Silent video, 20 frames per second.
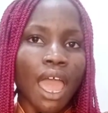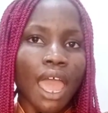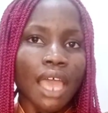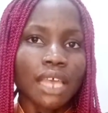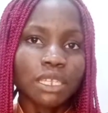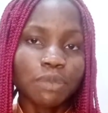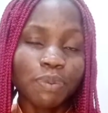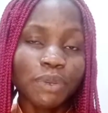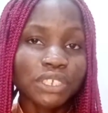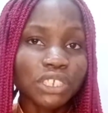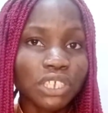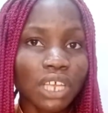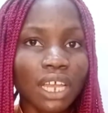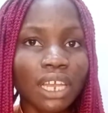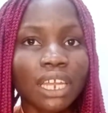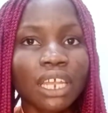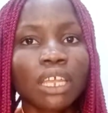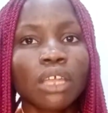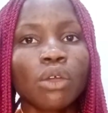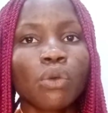
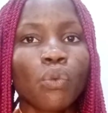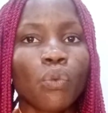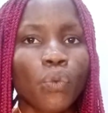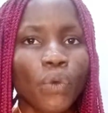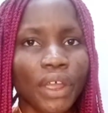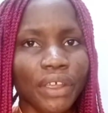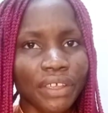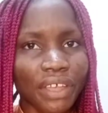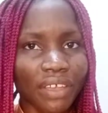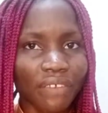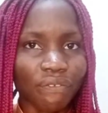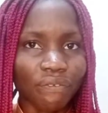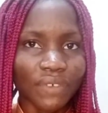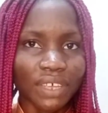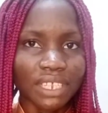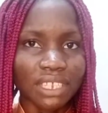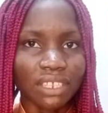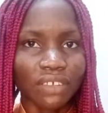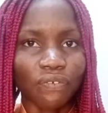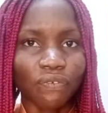especially when you're
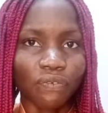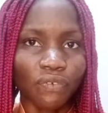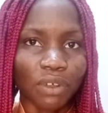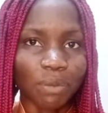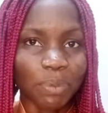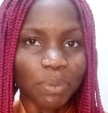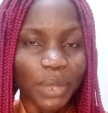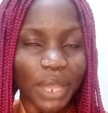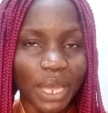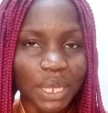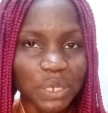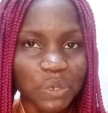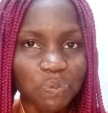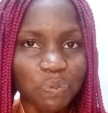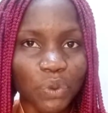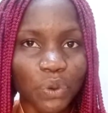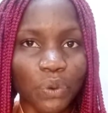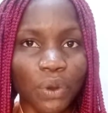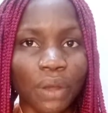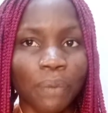investing from
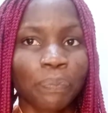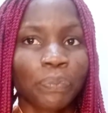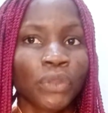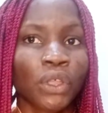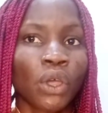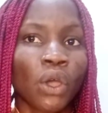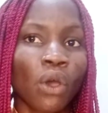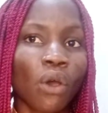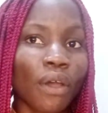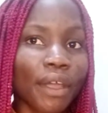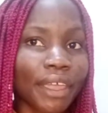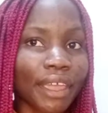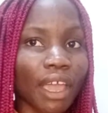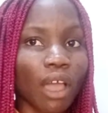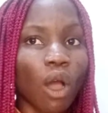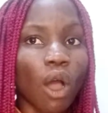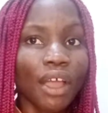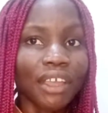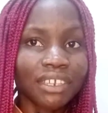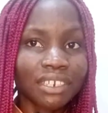diaspora.
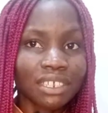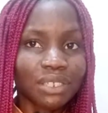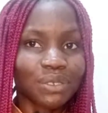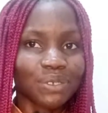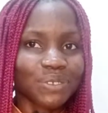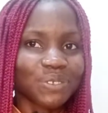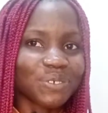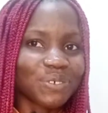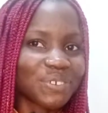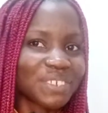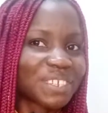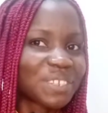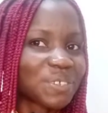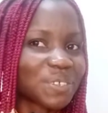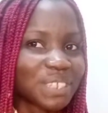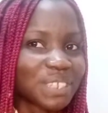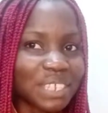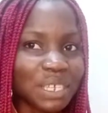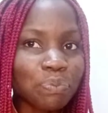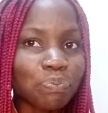Okay, all you need to do is
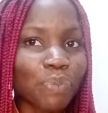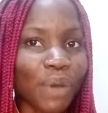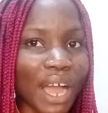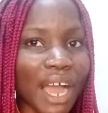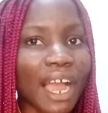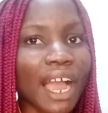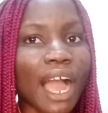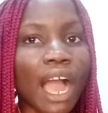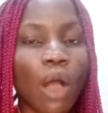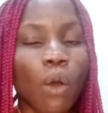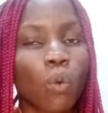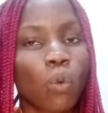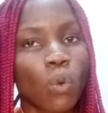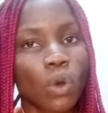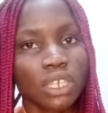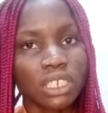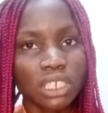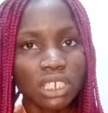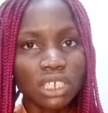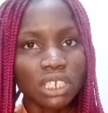to sit back and
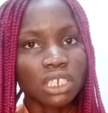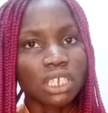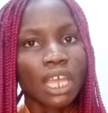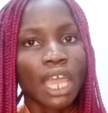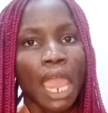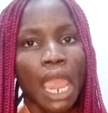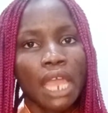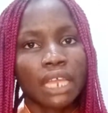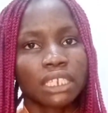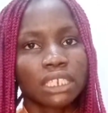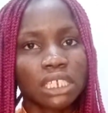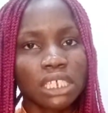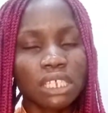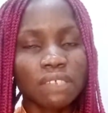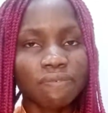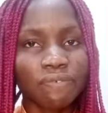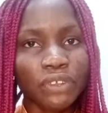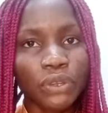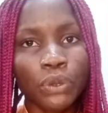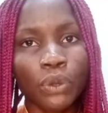watch
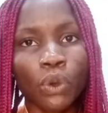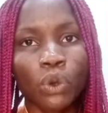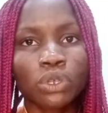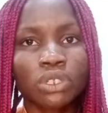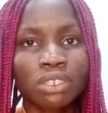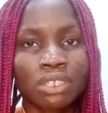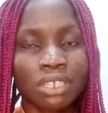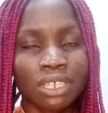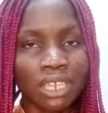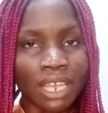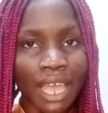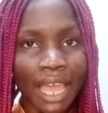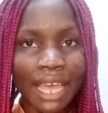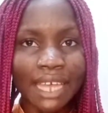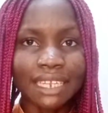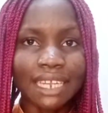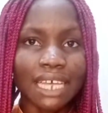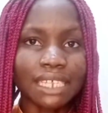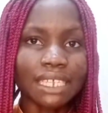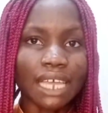this video to the
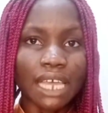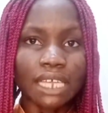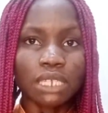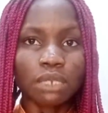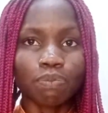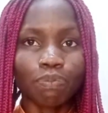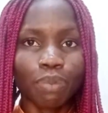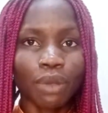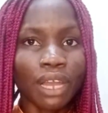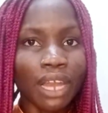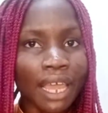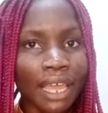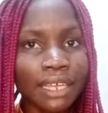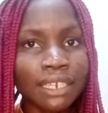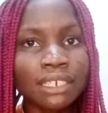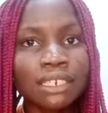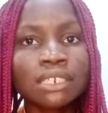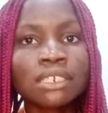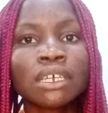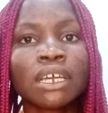end as I
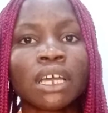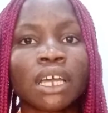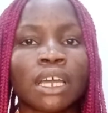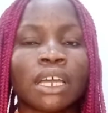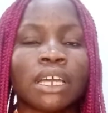explain